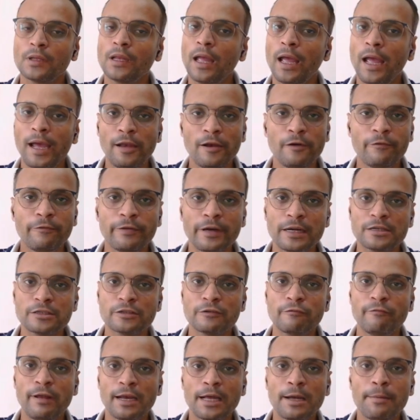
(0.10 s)
Hello friends,
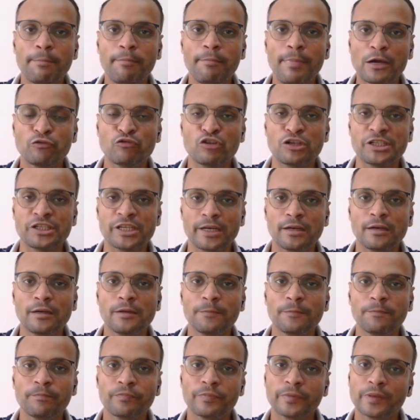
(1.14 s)
welcome back to our channel.
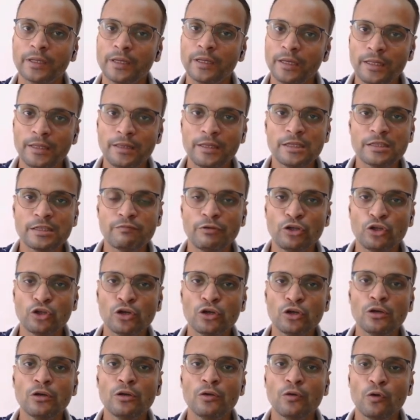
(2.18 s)
In this
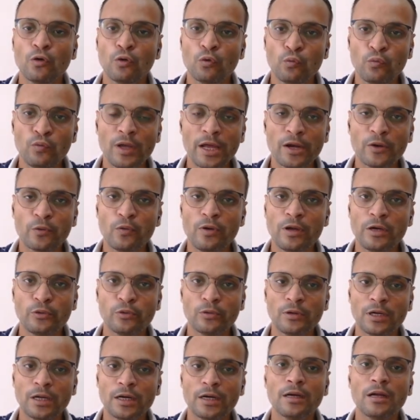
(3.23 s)
video, we are going to
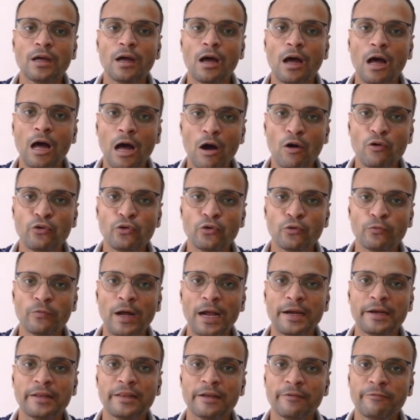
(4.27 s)
learn how to
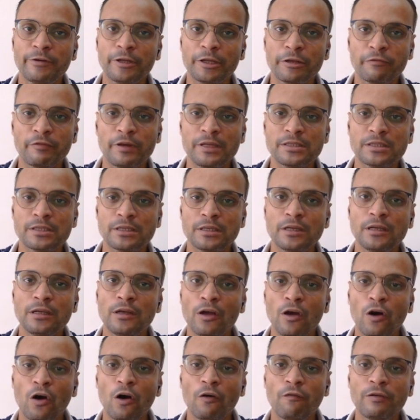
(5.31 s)
find the frequency
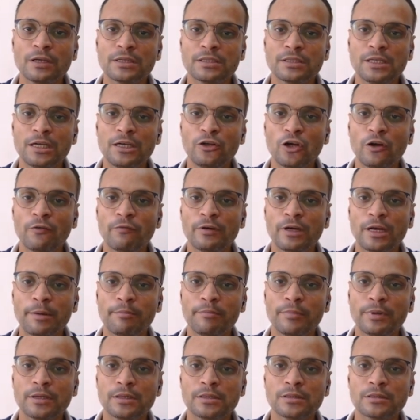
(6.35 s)
of a set of
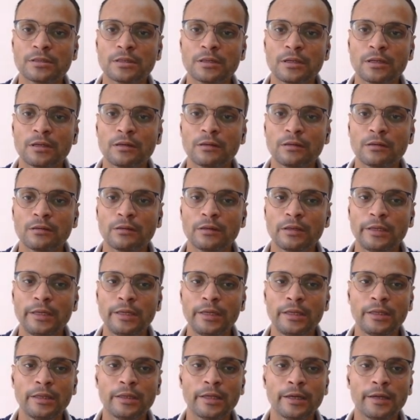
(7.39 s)
numbers
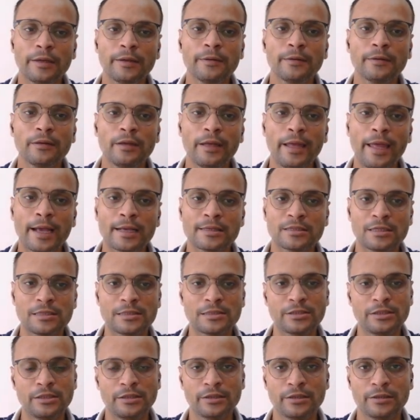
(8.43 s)
in the Excel
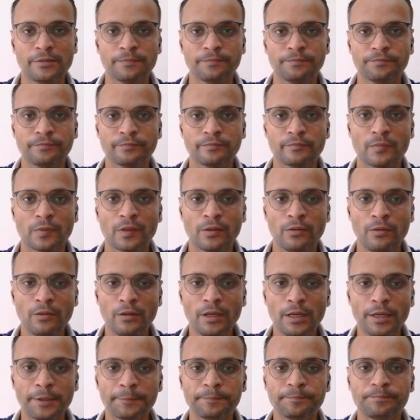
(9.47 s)
sheet.
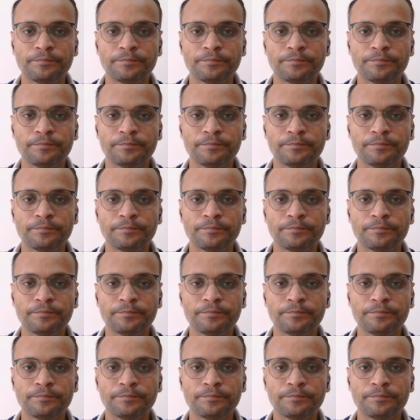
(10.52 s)
Okay,